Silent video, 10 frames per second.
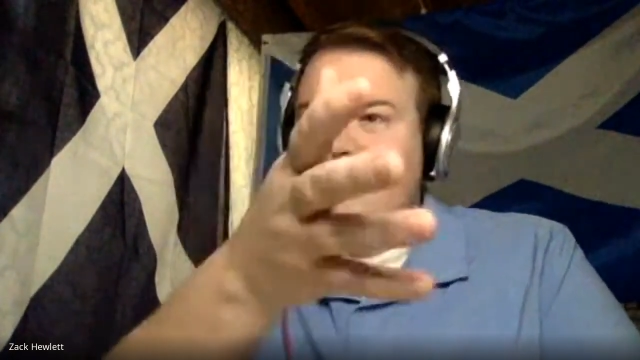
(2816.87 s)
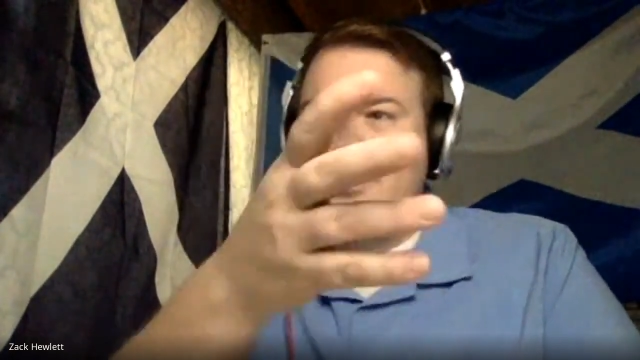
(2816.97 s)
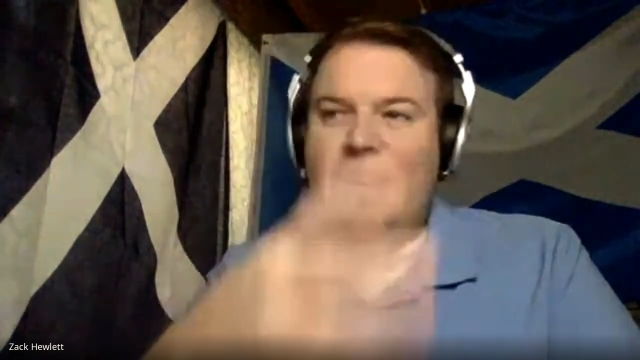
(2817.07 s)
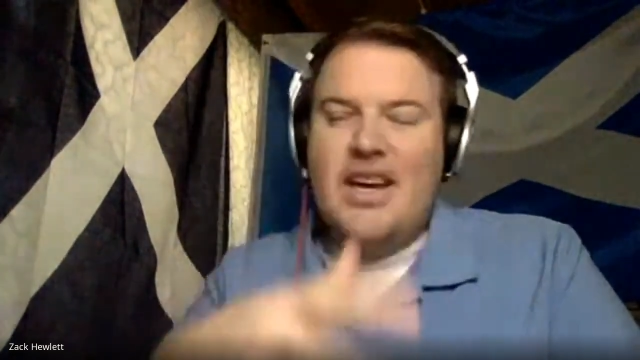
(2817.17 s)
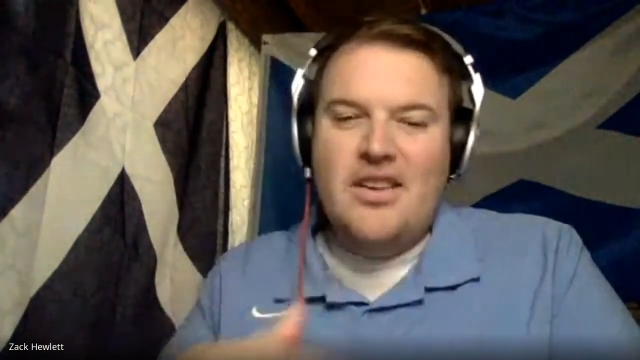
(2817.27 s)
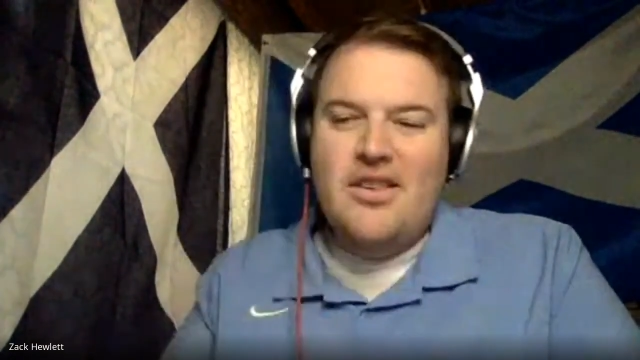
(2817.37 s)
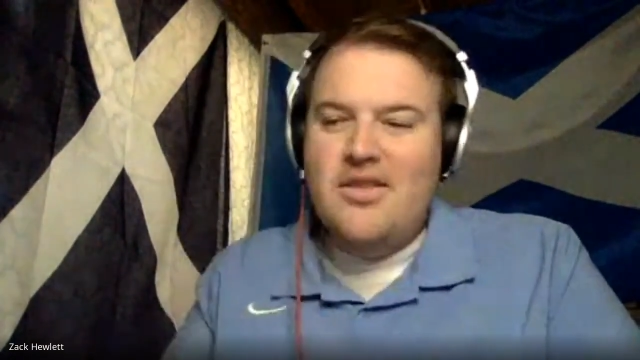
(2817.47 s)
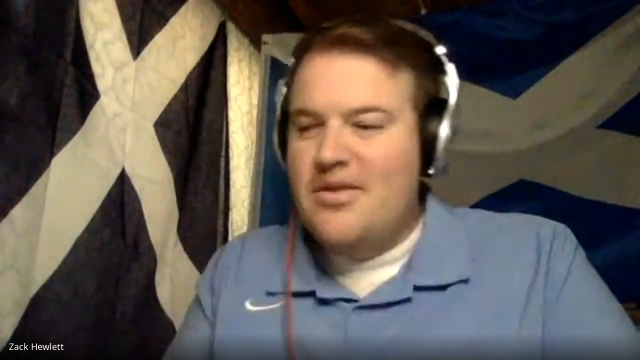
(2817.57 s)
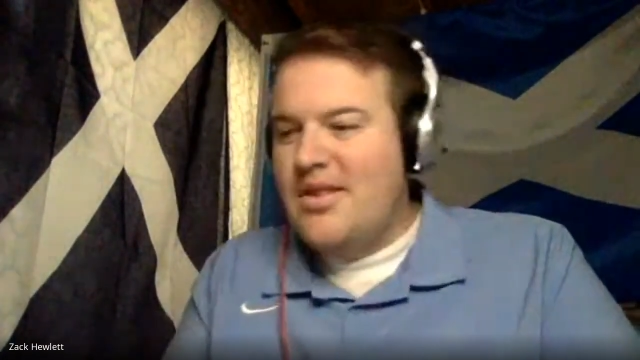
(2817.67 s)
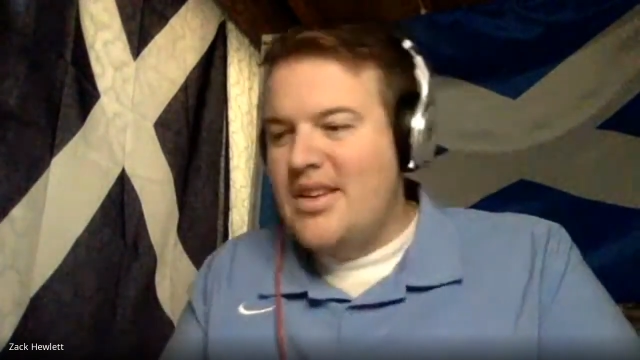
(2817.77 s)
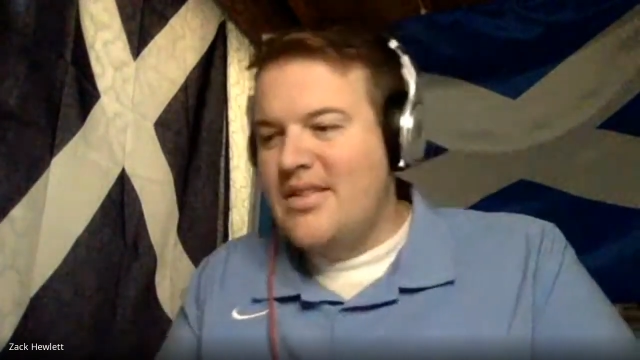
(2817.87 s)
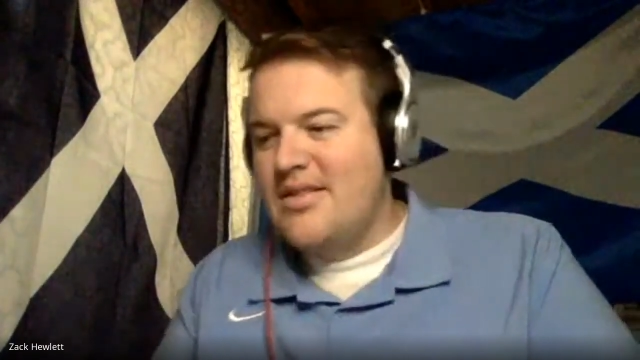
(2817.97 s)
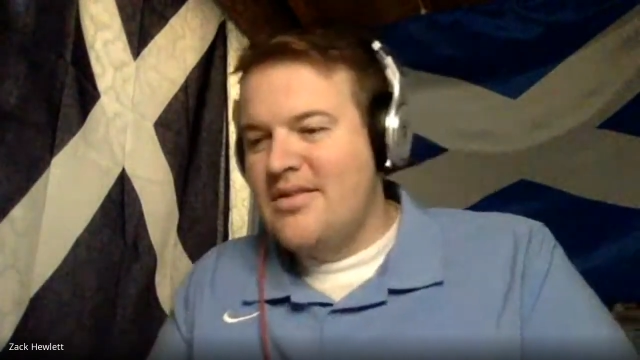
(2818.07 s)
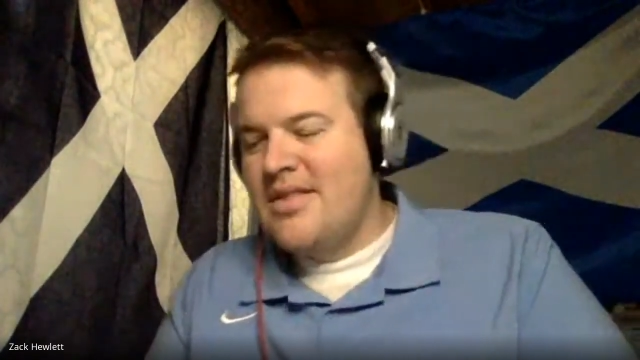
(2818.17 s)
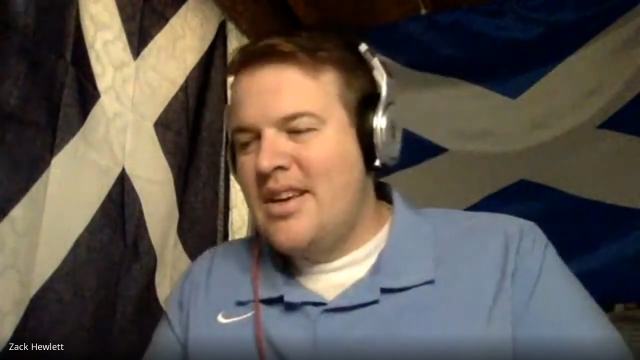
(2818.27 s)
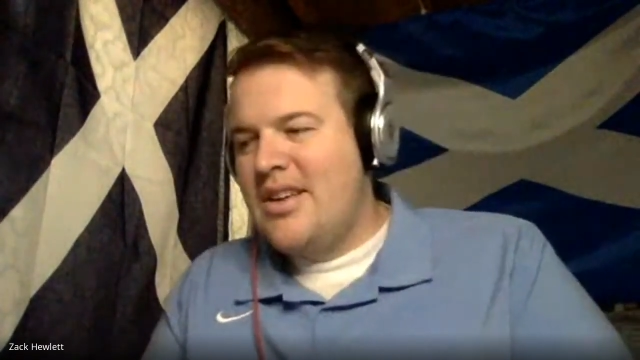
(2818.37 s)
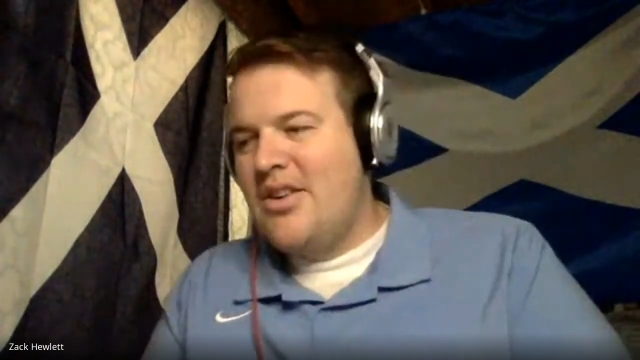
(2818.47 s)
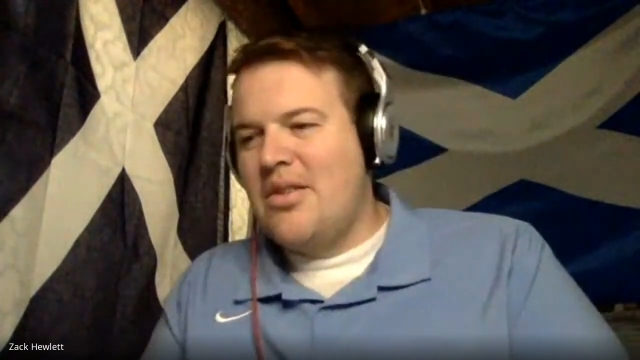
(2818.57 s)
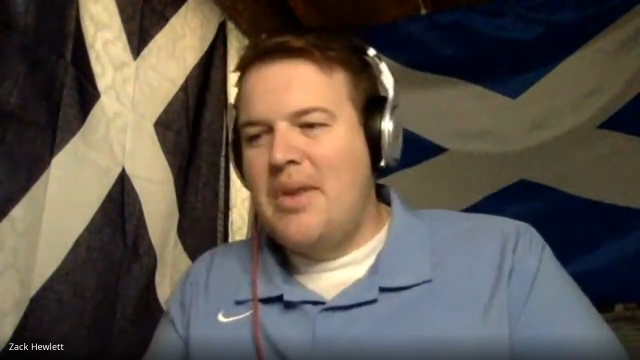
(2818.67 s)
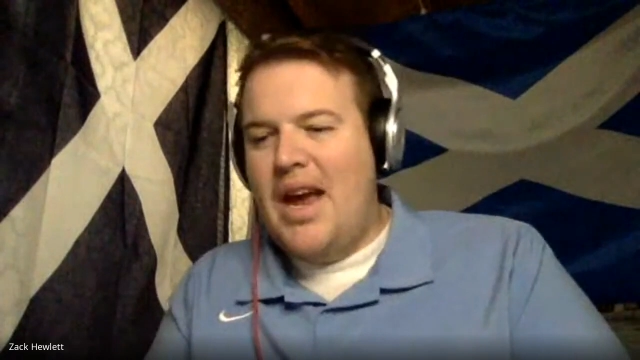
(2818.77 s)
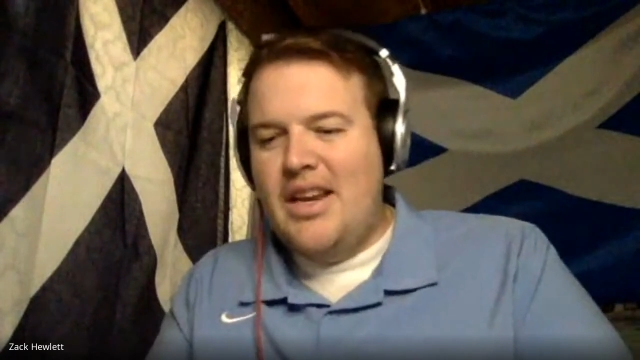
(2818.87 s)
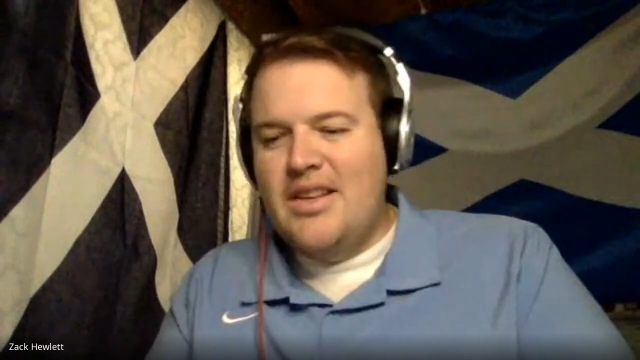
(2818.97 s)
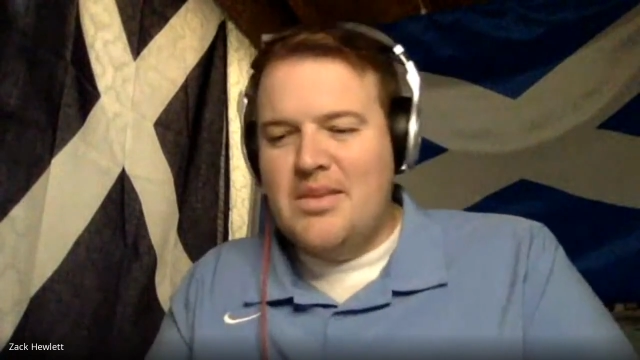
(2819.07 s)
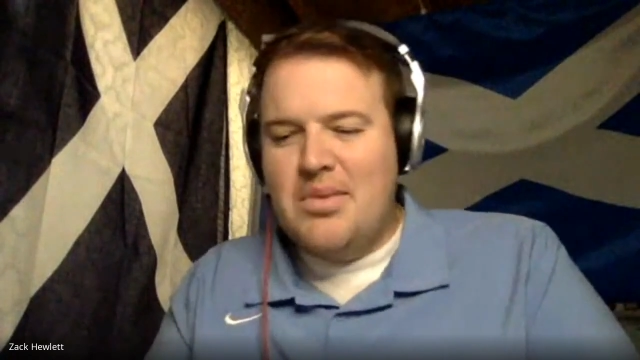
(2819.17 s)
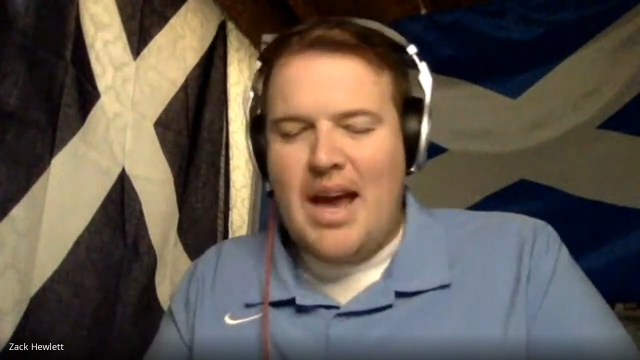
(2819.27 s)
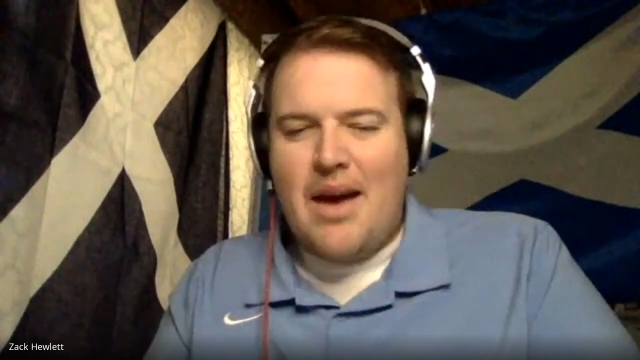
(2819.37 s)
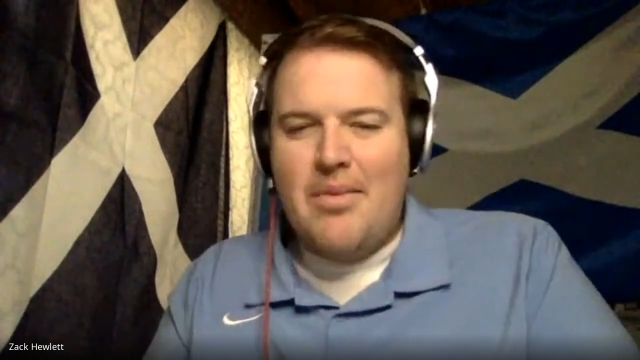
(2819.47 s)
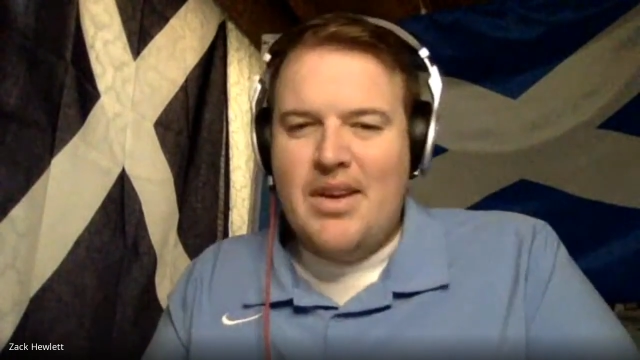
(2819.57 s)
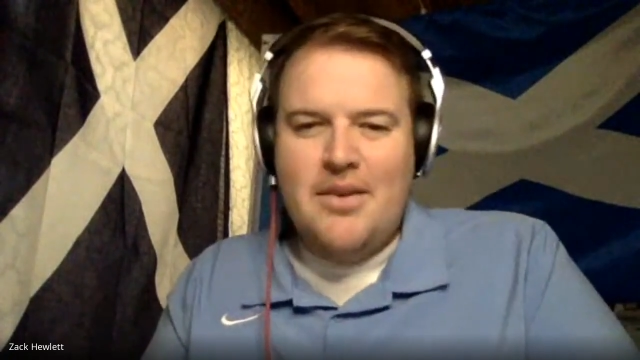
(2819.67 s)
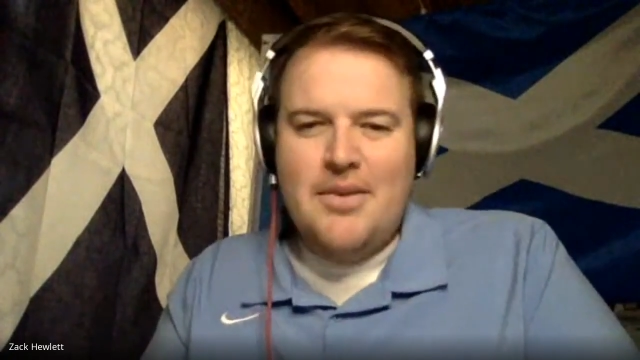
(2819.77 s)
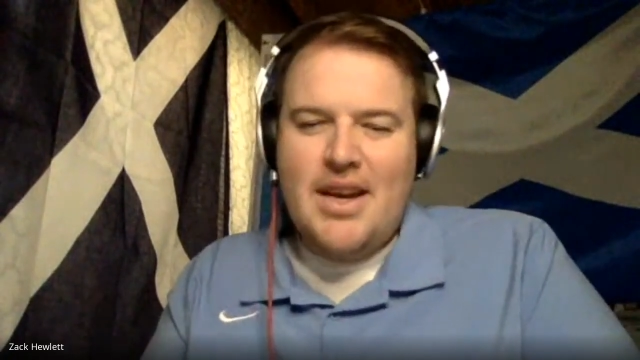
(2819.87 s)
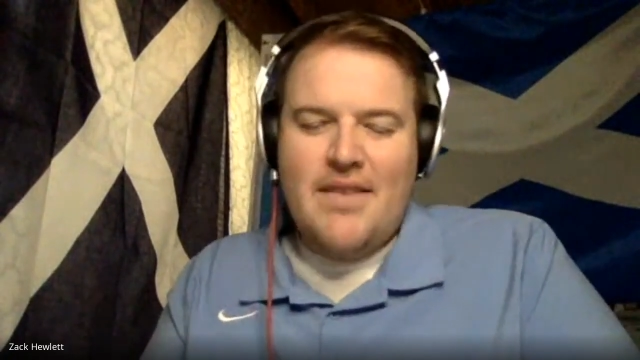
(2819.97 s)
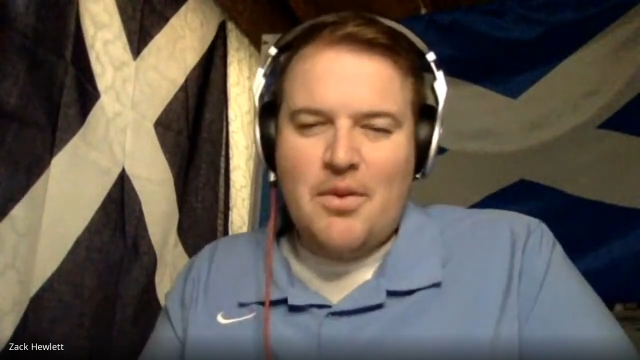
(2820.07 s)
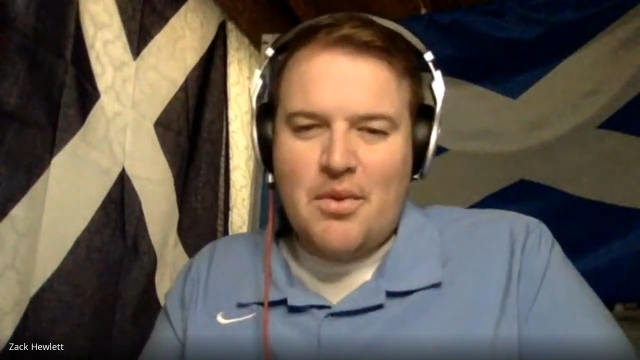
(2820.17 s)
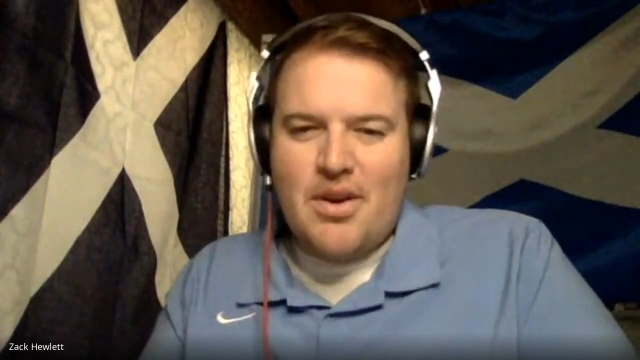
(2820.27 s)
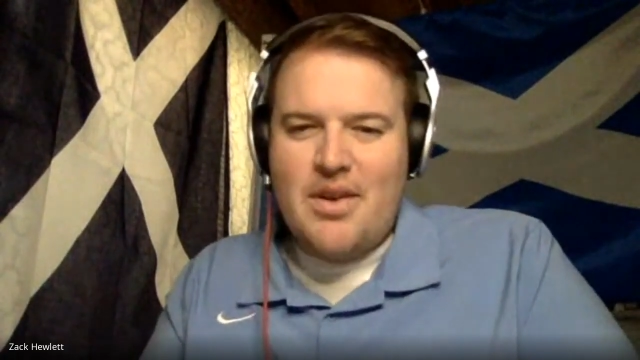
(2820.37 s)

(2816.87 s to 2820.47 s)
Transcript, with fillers: we had you and your companions up in Aberdeen. We didn't have to worry